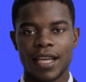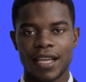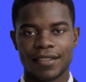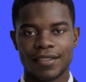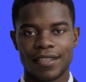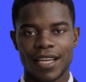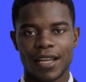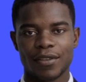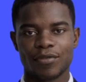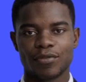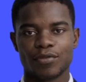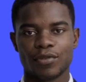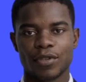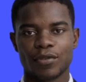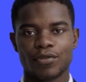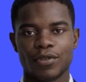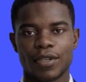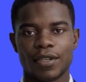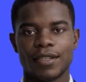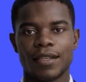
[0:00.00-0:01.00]
and
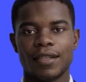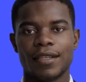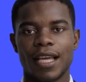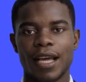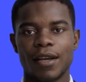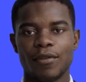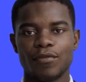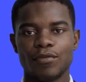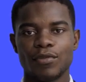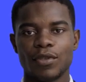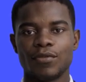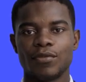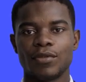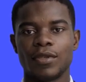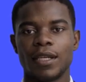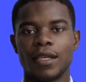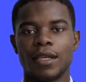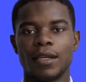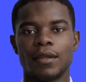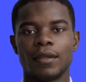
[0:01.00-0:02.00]
1050 to
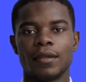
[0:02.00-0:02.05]
1050.